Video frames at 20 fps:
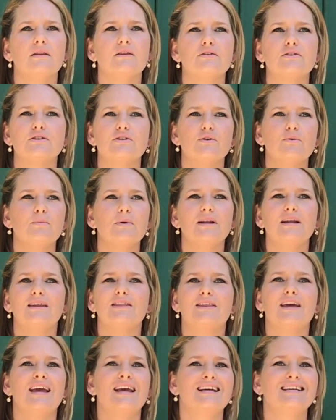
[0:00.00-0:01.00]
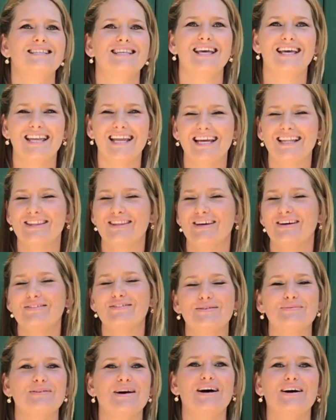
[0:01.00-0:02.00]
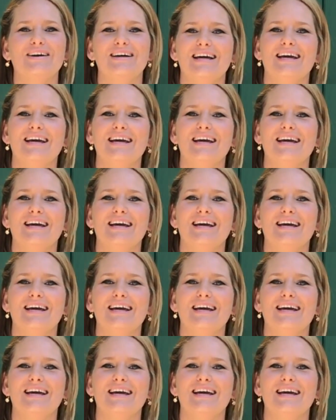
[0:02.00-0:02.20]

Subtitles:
there's so many things that I love about